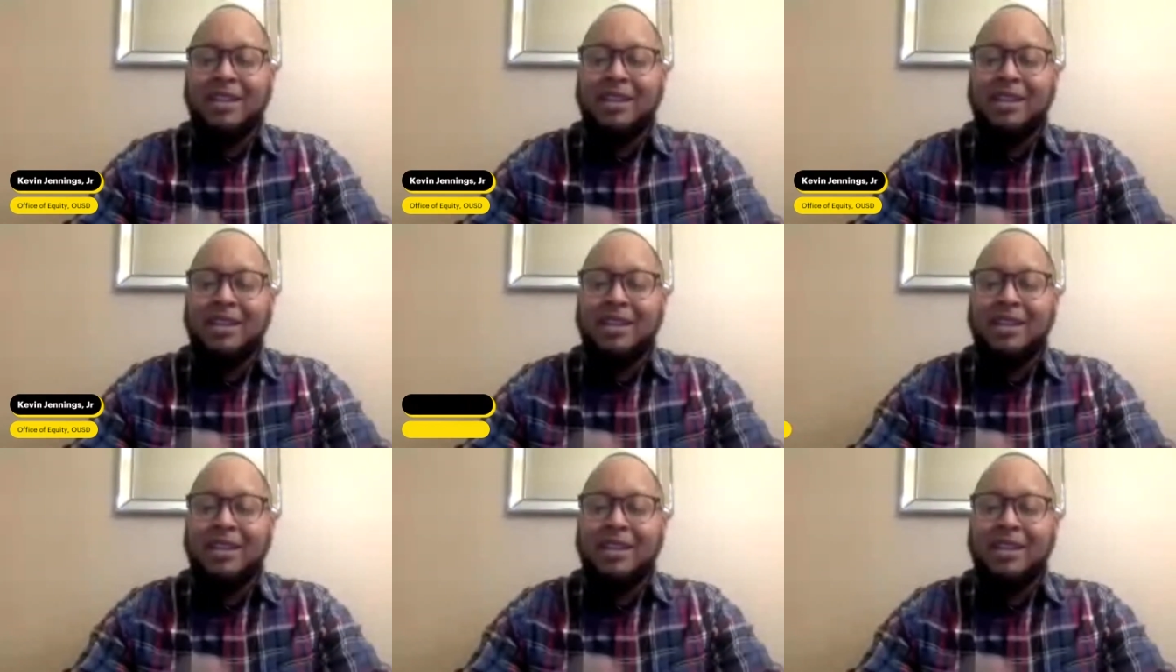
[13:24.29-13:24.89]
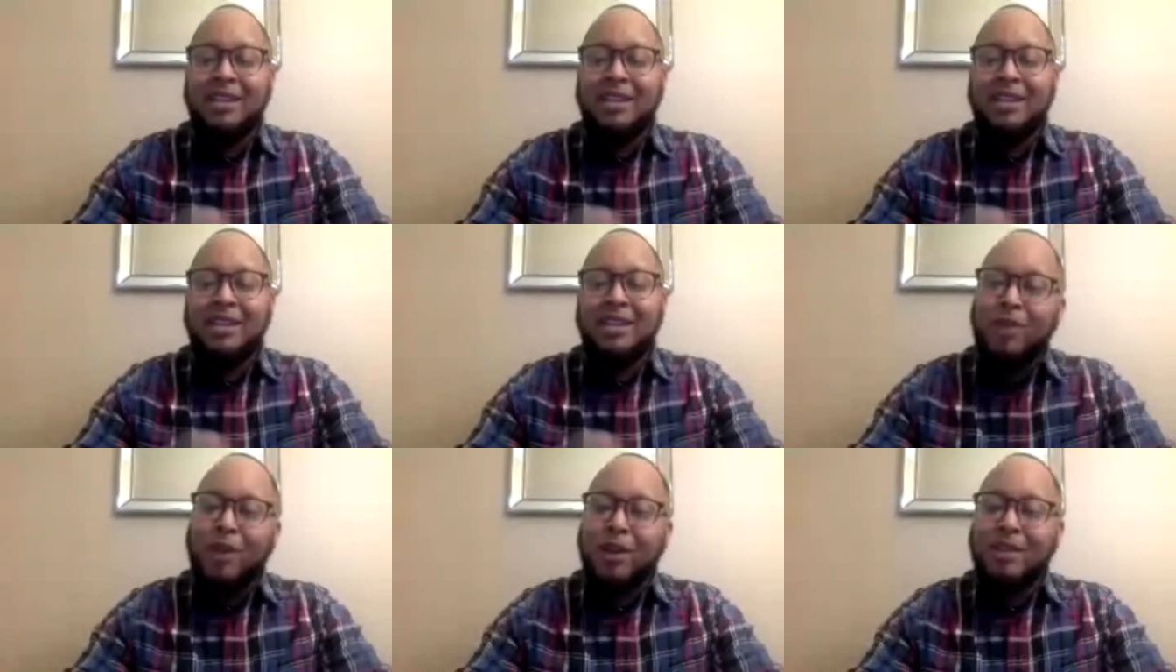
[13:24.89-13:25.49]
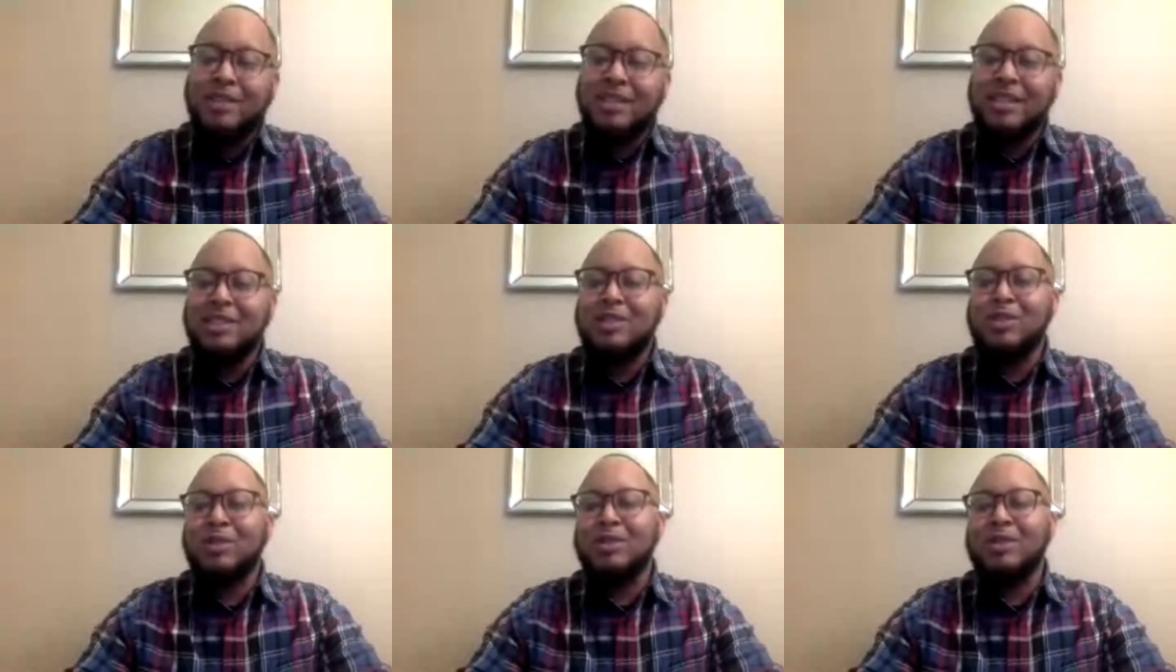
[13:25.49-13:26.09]
Delshawn is one of our
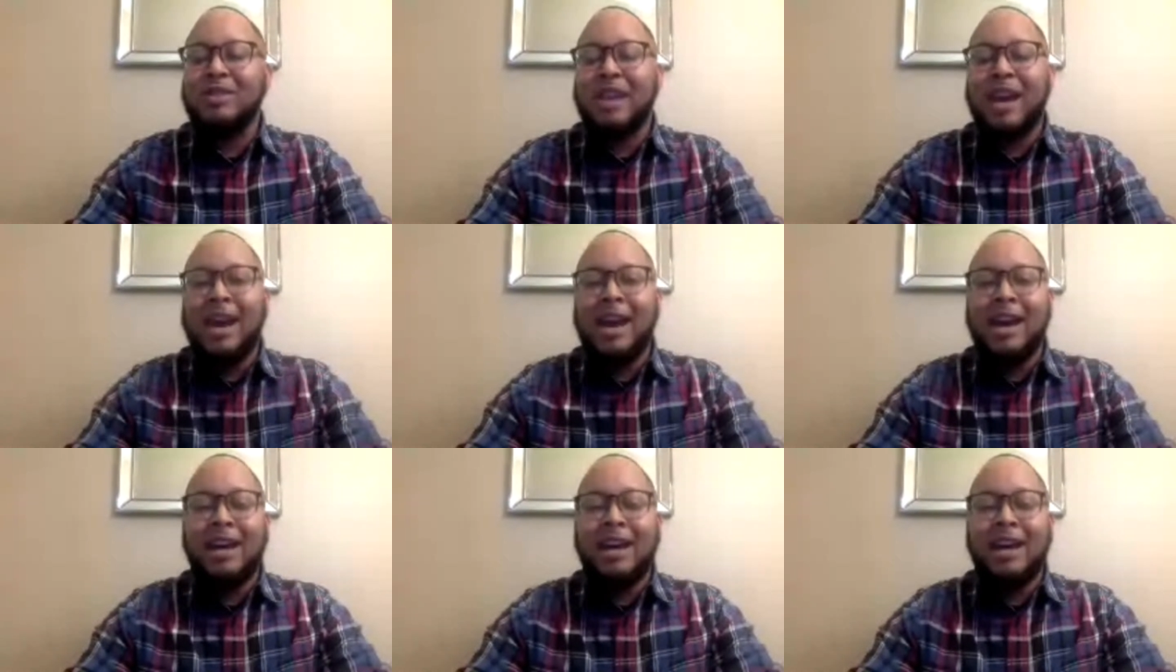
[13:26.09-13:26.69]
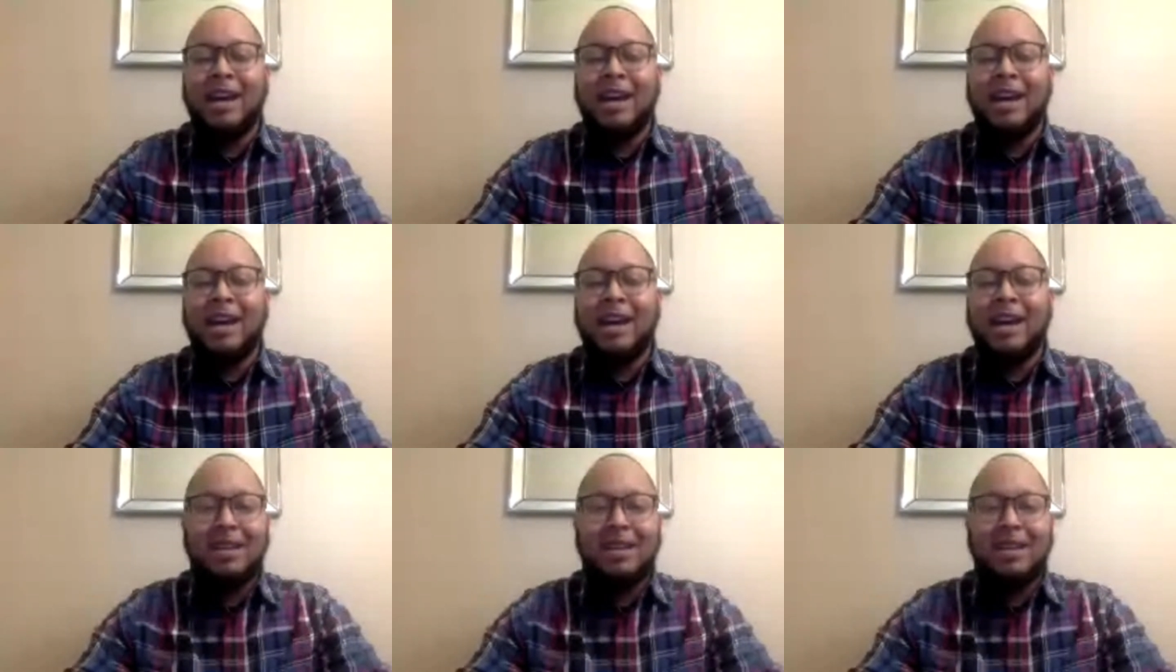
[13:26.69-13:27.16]
teachers at